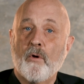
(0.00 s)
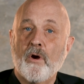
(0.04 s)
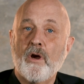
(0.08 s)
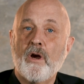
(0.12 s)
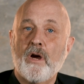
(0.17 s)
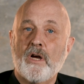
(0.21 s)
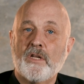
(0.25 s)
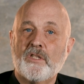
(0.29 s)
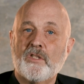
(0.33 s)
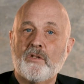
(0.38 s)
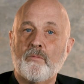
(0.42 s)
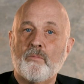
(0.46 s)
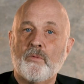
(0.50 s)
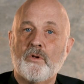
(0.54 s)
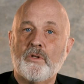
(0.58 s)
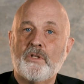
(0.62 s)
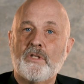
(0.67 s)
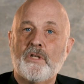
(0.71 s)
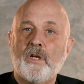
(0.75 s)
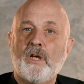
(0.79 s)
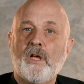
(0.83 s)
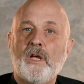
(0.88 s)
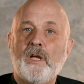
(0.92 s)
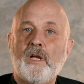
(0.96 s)
our
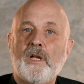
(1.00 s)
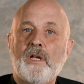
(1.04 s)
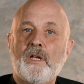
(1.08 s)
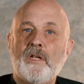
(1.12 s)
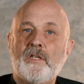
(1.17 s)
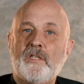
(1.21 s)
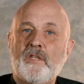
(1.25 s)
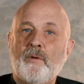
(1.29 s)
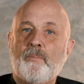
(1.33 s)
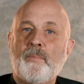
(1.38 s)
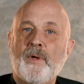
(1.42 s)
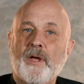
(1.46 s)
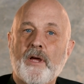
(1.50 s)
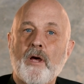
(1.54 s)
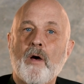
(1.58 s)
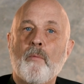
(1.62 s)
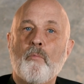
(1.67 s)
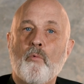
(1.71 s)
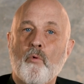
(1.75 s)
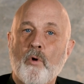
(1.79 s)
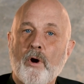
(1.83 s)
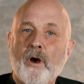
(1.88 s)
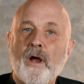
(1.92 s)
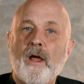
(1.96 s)
customers, to
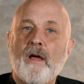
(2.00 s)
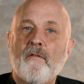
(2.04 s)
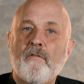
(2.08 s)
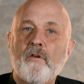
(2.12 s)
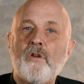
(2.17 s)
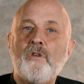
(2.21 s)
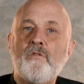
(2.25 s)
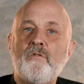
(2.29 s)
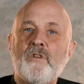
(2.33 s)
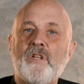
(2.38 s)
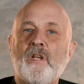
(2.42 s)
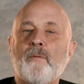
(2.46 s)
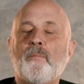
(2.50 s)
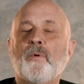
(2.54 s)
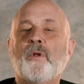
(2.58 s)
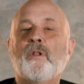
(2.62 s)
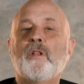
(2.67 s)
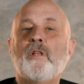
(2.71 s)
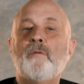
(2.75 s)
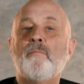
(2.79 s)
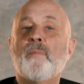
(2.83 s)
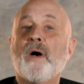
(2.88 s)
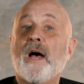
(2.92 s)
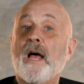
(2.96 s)
pick up wherever you
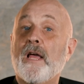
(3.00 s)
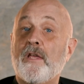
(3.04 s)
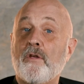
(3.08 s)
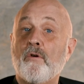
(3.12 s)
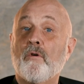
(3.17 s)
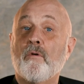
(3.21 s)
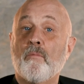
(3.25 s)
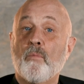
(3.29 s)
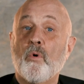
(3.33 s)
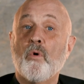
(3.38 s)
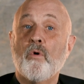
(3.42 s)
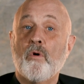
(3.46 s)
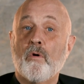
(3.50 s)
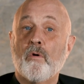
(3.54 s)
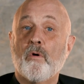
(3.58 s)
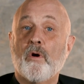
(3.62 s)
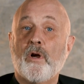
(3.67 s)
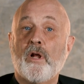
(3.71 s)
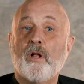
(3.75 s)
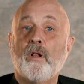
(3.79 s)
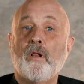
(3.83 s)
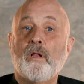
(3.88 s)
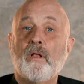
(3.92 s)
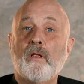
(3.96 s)
typically buy your
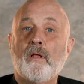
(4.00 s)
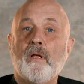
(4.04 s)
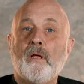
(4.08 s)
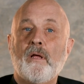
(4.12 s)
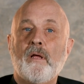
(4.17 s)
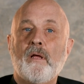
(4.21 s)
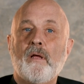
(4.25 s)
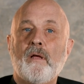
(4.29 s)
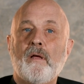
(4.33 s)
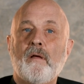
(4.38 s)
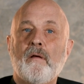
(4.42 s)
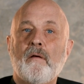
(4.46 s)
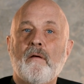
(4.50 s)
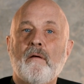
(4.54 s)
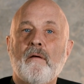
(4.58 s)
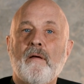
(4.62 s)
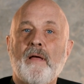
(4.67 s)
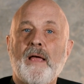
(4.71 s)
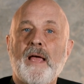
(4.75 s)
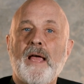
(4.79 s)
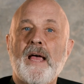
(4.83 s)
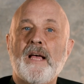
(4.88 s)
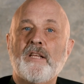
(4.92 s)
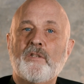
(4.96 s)
motor oil.
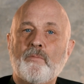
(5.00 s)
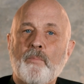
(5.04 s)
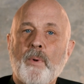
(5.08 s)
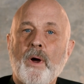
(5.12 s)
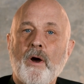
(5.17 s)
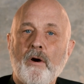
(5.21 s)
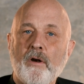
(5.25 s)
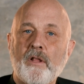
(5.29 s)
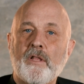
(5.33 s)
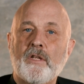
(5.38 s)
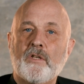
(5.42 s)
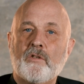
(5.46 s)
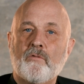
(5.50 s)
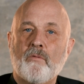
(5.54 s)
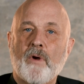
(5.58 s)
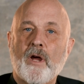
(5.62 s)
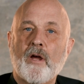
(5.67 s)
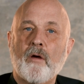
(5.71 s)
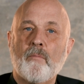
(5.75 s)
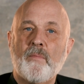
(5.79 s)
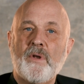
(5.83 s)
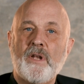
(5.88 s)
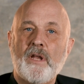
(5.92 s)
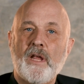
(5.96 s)
As part of
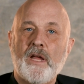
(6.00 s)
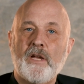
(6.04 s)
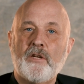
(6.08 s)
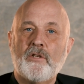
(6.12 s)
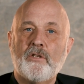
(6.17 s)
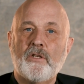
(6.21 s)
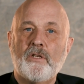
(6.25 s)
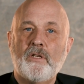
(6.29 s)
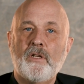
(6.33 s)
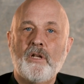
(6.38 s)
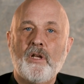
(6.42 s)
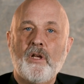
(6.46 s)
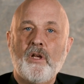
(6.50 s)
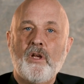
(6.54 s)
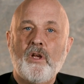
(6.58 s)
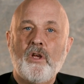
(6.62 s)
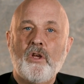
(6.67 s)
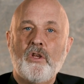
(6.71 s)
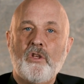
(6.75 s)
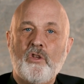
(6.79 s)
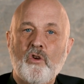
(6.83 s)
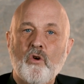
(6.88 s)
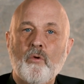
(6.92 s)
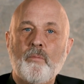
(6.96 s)
this
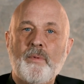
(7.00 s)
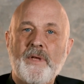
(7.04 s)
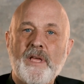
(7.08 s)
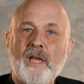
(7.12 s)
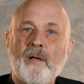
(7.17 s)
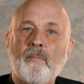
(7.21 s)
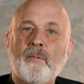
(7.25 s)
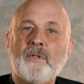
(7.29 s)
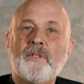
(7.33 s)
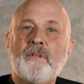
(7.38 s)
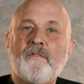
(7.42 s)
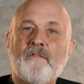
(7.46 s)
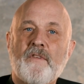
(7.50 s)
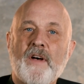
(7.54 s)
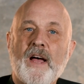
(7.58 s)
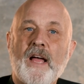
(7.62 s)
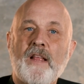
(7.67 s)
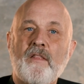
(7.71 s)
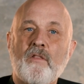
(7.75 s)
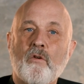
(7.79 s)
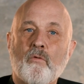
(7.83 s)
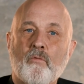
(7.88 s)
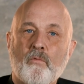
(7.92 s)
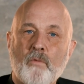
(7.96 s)
recommendation, you'll be able to
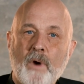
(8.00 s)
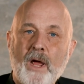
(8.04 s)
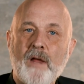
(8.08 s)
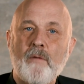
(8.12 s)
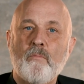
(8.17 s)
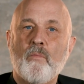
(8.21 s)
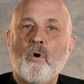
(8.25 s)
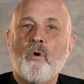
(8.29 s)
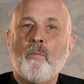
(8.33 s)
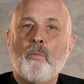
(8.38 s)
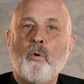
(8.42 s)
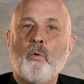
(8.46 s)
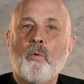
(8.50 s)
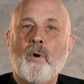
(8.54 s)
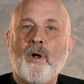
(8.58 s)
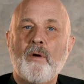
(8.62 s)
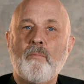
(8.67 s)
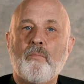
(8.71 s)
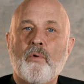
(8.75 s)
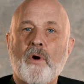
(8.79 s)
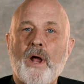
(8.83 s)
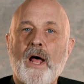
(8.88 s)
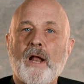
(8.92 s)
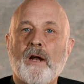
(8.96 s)
find the right
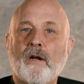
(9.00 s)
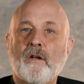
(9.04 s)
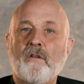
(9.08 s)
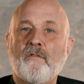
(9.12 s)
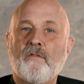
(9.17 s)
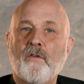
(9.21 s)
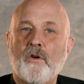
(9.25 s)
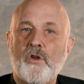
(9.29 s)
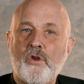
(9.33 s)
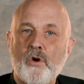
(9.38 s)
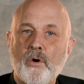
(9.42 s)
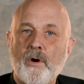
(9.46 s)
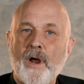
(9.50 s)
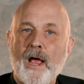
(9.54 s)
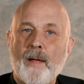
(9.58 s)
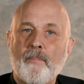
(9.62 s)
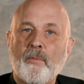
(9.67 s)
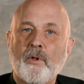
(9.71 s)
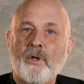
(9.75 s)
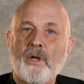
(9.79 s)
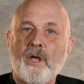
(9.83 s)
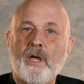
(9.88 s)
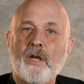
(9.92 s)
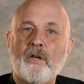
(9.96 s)
Mobil 1 product for
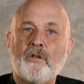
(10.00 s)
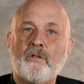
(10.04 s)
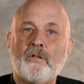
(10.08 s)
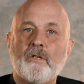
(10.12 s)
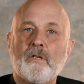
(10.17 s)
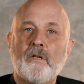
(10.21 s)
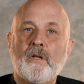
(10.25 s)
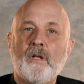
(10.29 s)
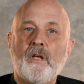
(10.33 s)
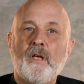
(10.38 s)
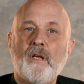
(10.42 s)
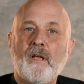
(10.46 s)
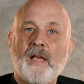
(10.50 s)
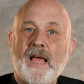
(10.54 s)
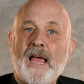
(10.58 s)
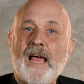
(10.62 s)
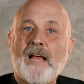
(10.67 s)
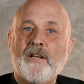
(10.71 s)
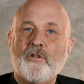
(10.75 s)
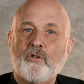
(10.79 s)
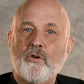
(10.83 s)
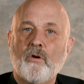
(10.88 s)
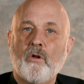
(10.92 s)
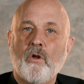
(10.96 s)
your application
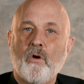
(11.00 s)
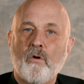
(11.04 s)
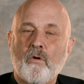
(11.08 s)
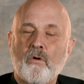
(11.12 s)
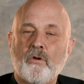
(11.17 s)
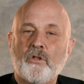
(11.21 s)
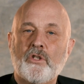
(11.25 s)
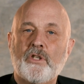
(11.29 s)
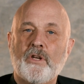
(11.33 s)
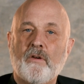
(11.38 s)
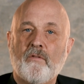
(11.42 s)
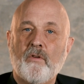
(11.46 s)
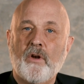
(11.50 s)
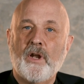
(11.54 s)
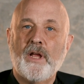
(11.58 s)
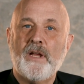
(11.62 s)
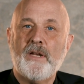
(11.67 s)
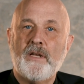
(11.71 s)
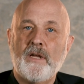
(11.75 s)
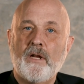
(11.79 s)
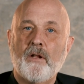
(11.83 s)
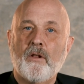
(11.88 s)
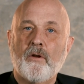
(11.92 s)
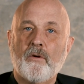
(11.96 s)
at your local
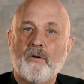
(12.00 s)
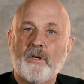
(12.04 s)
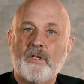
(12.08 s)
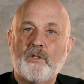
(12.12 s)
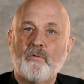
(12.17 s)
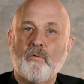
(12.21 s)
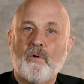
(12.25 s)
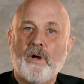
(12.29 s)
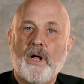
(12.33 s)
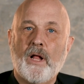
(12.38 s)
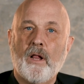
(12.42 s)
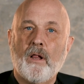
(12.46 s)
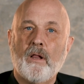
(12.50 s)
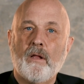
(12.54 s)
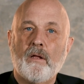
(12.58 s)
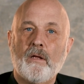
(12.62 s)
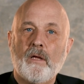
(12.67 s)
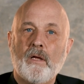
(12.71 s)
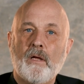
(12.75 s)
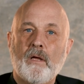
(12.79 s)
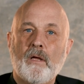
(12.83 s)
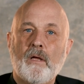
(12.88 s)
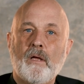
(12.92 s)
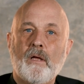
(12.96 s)
Chevrolet dealer as
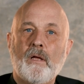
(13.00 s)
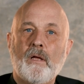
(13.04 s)
well.